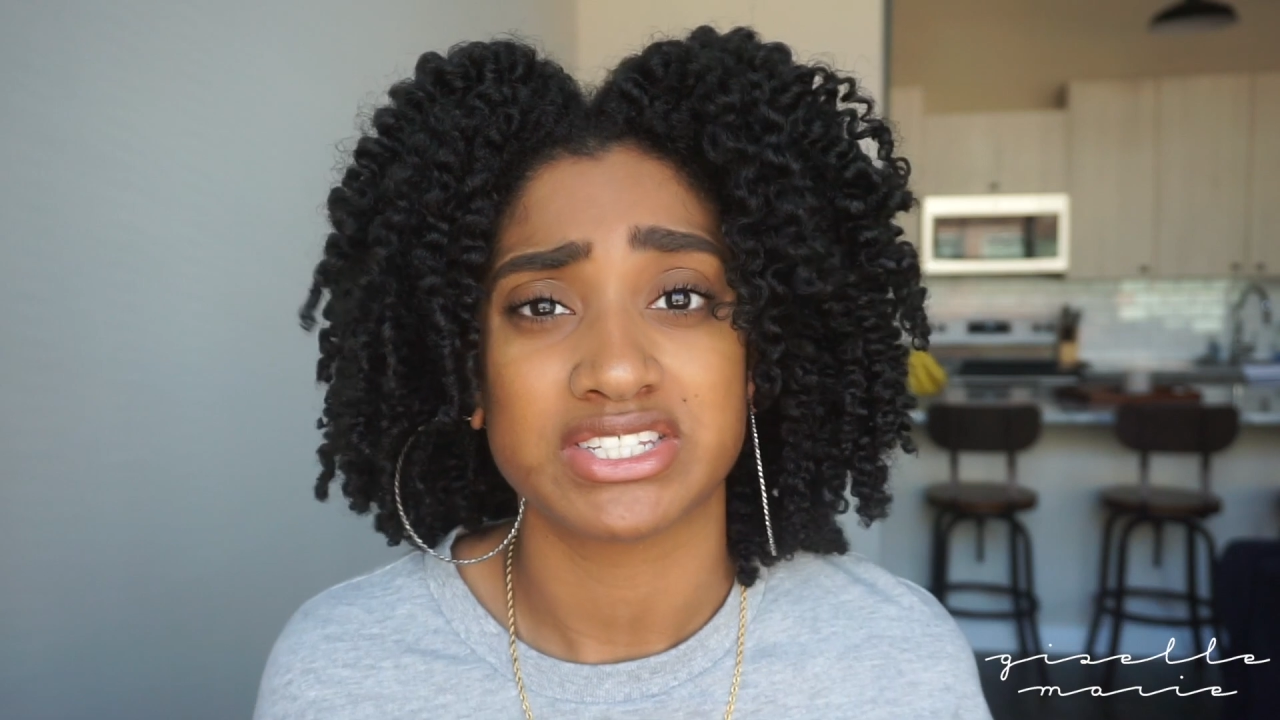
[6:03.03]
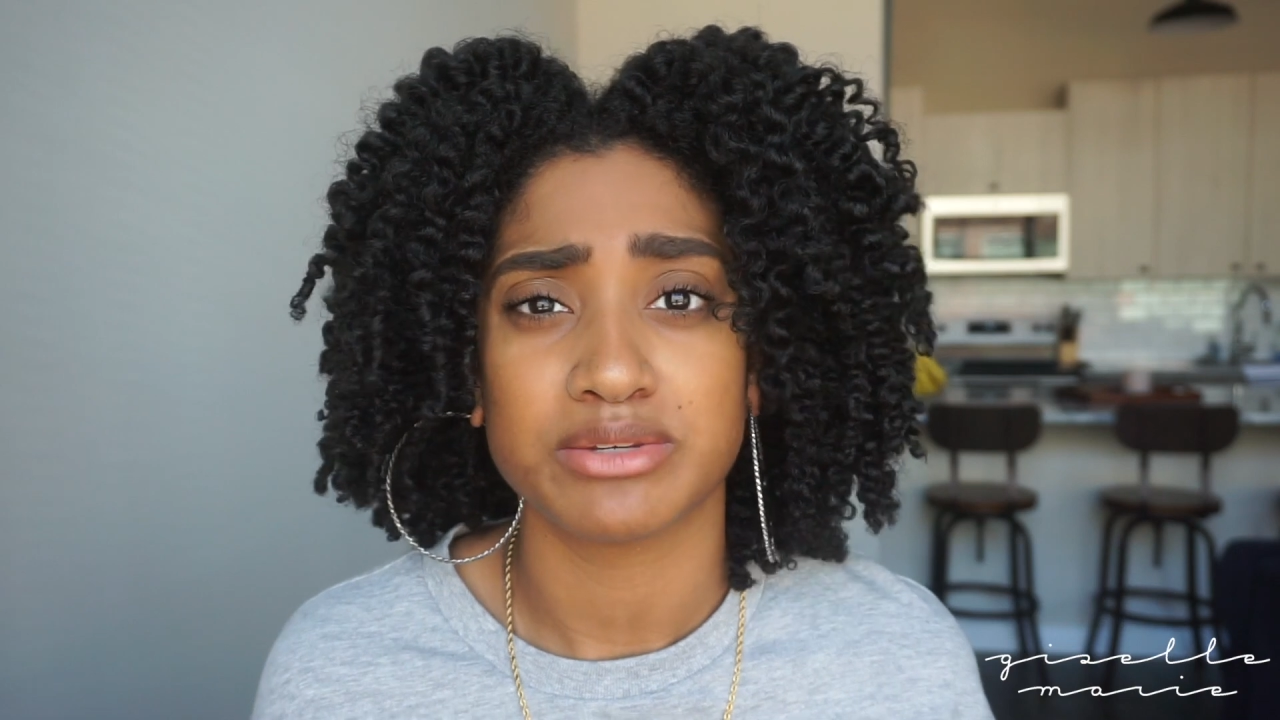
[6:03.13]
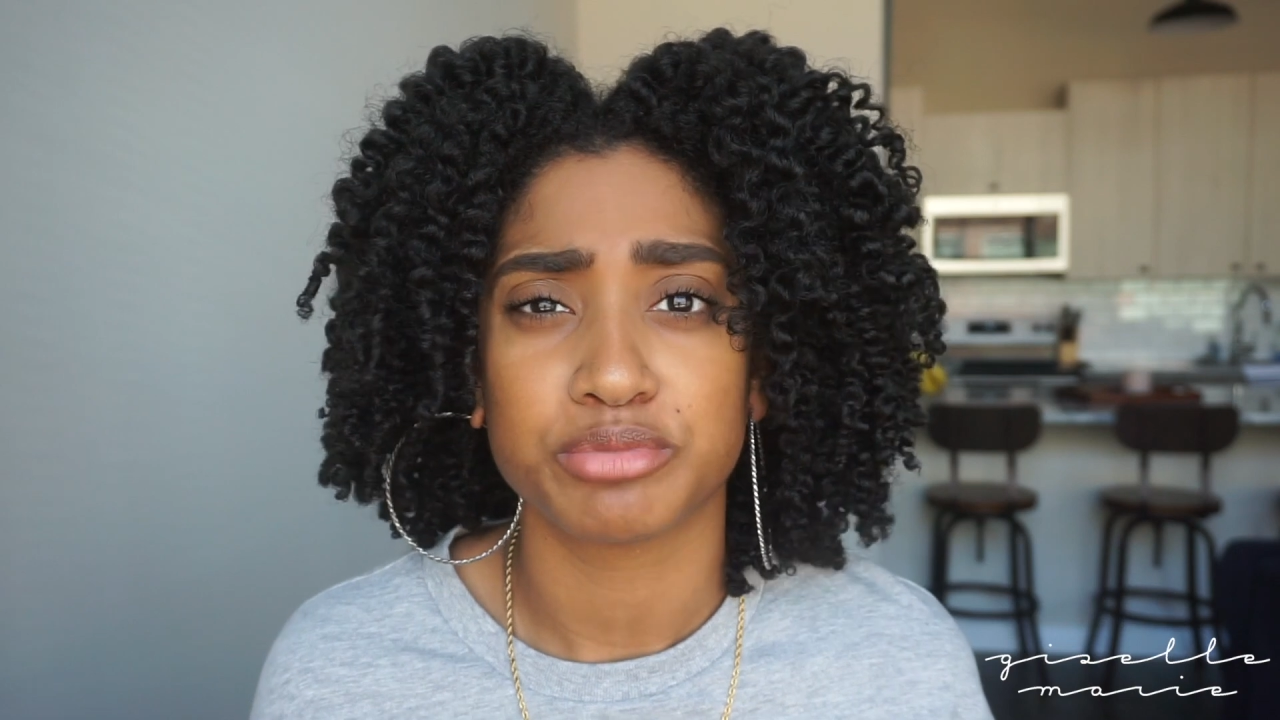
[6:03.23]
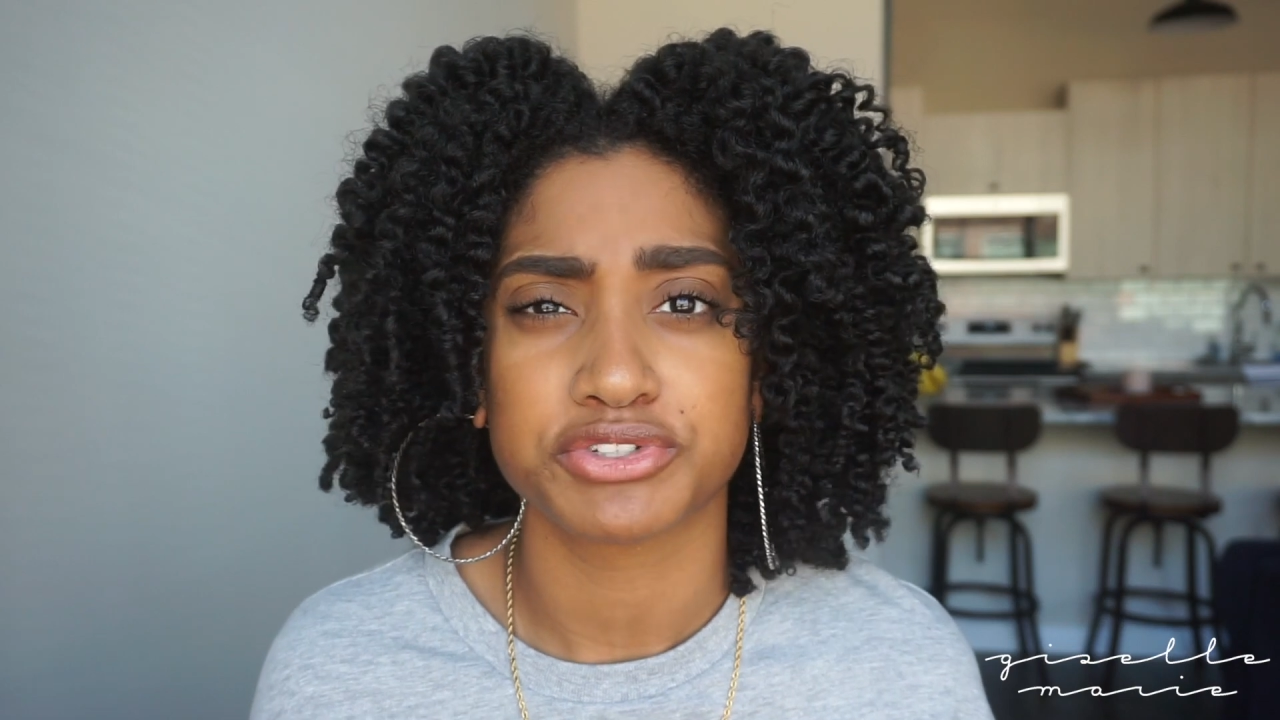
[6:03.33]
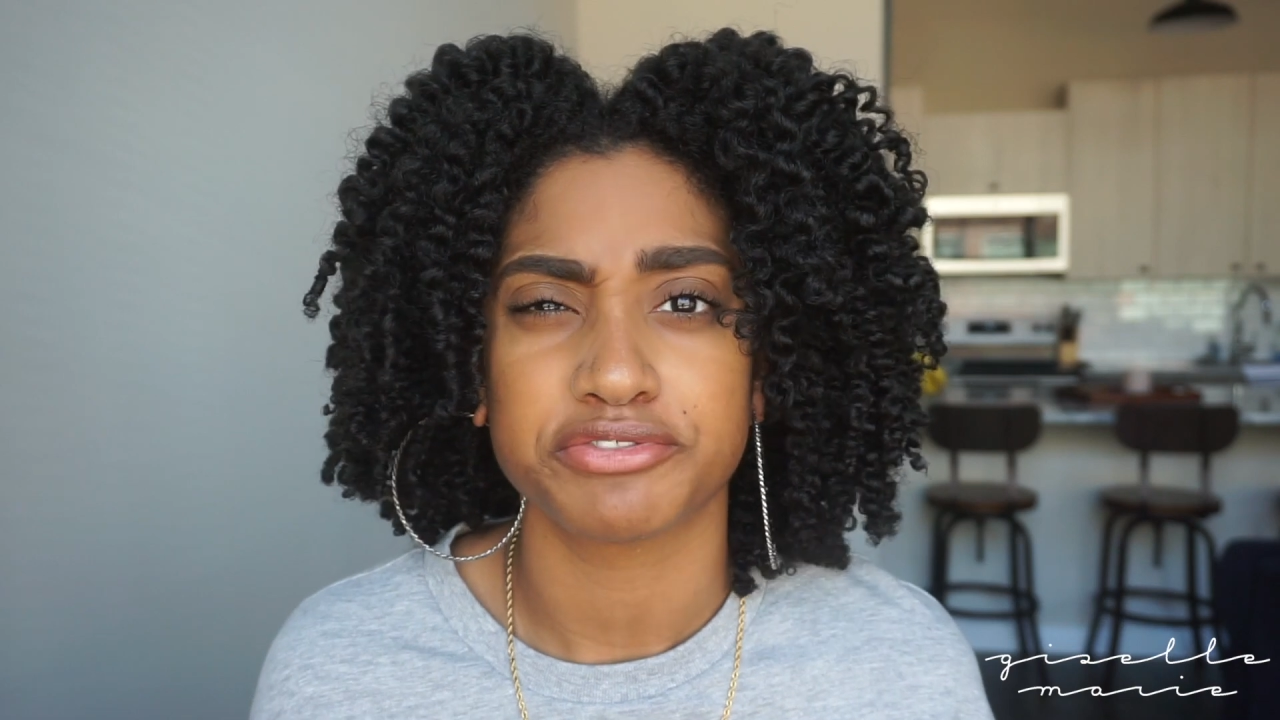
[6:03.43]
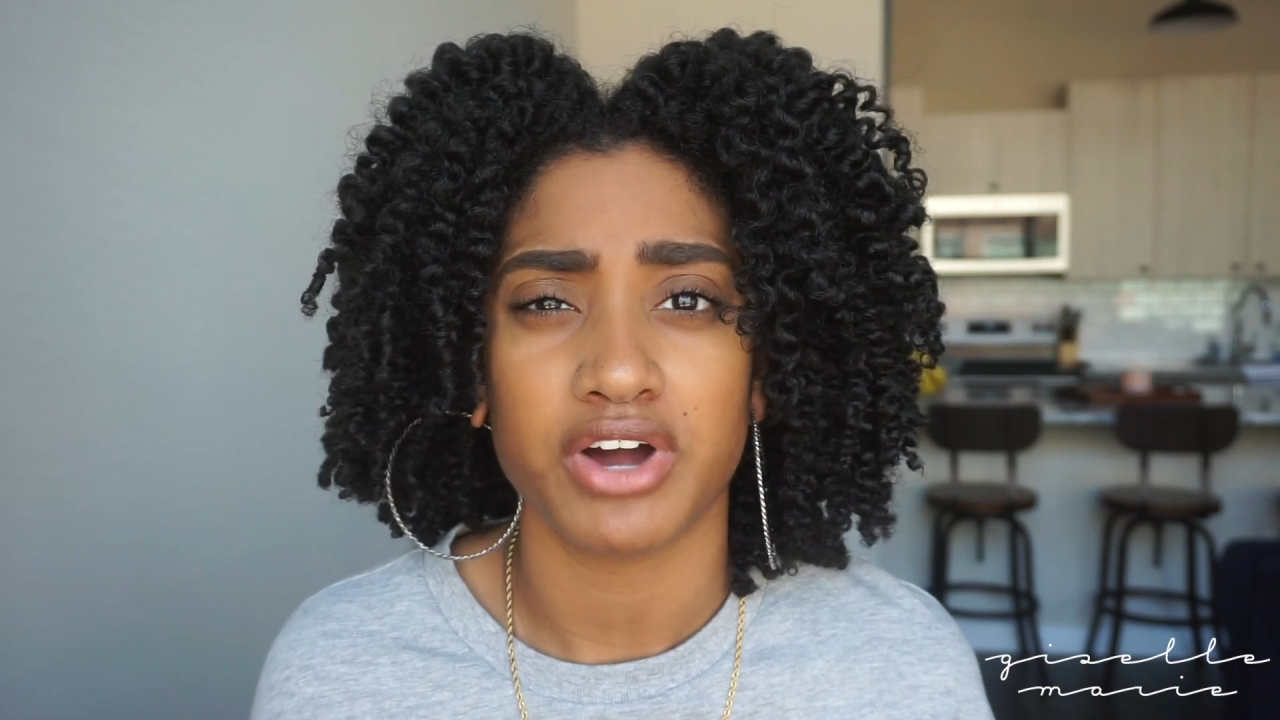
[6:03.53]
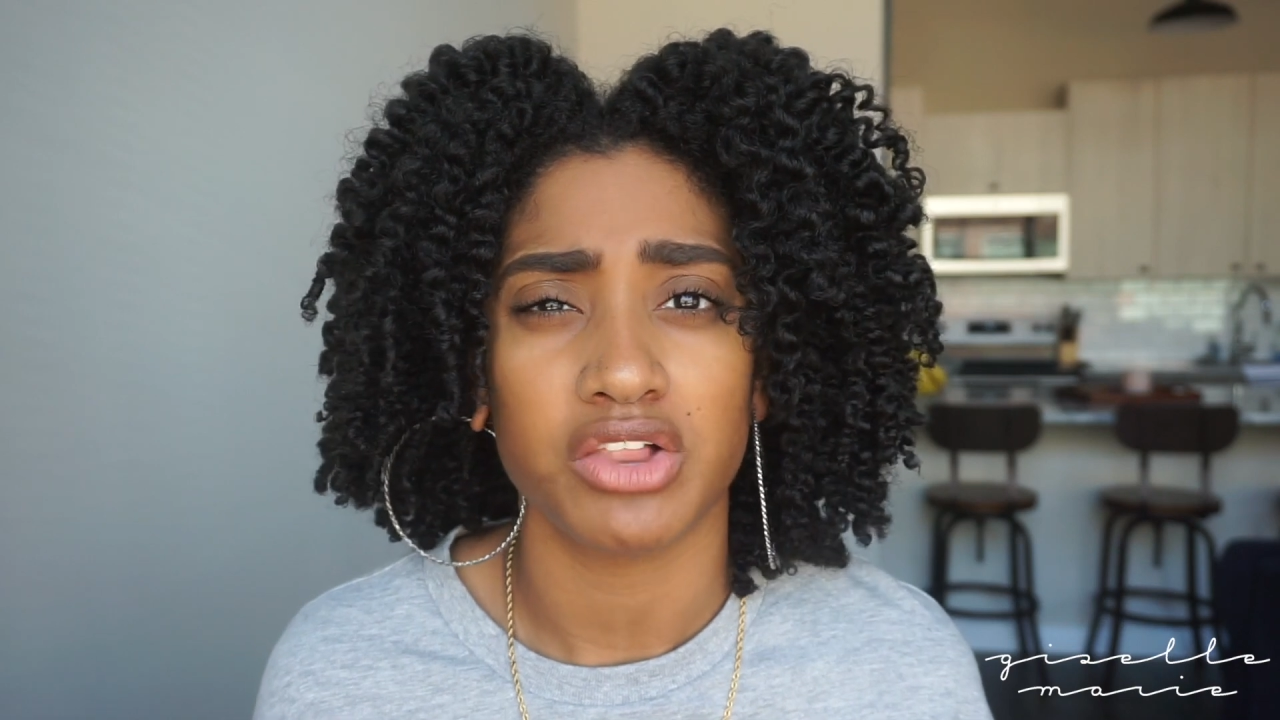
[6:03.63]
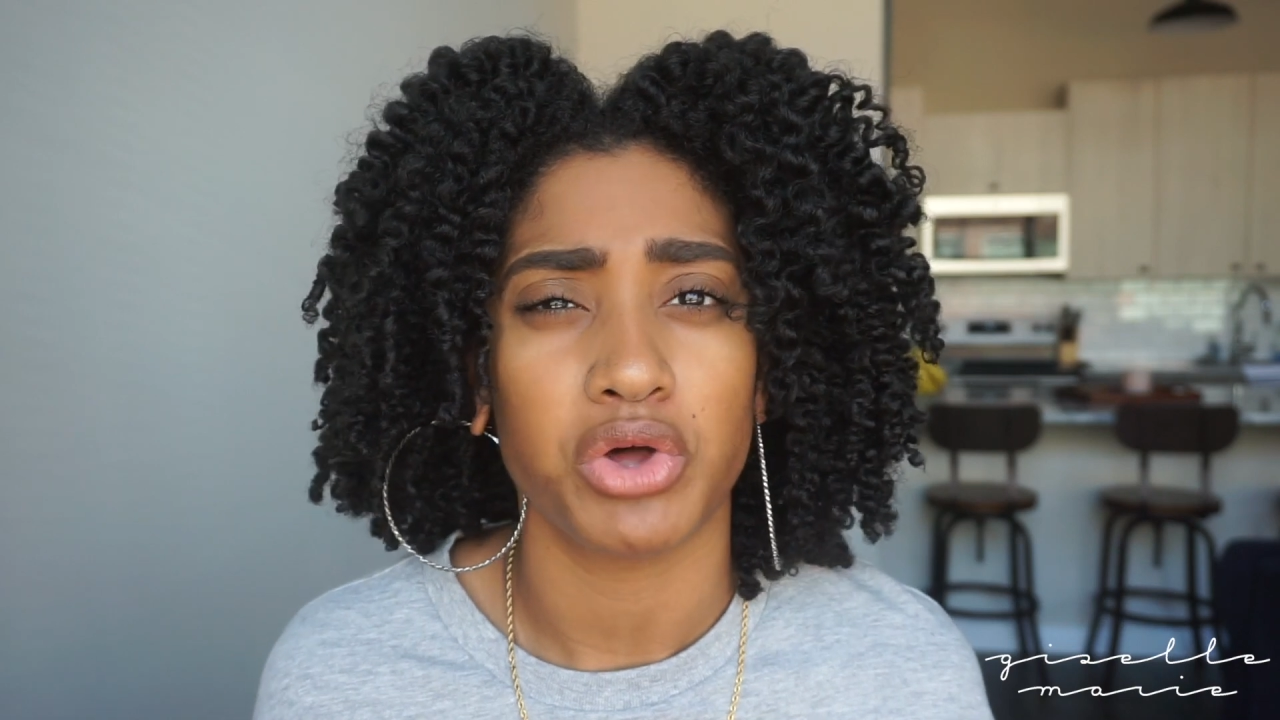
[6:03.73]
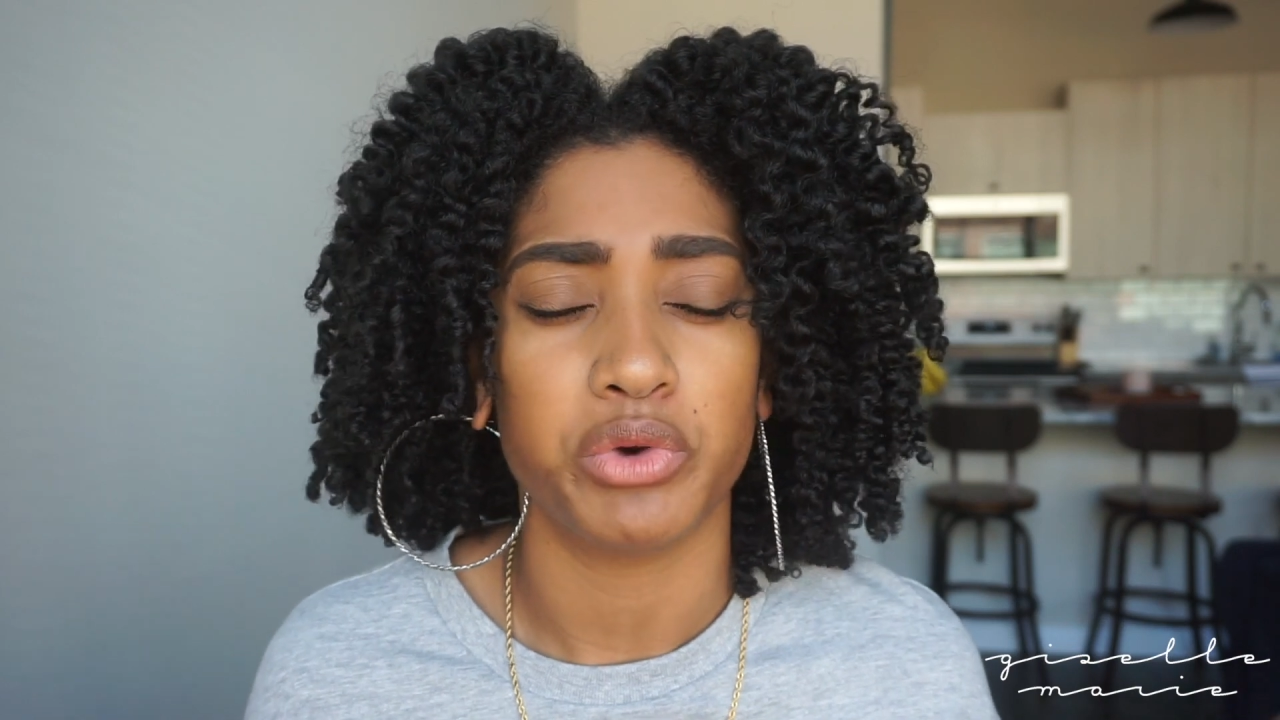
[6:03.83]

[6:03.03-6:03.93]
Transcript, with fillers: simple to follow.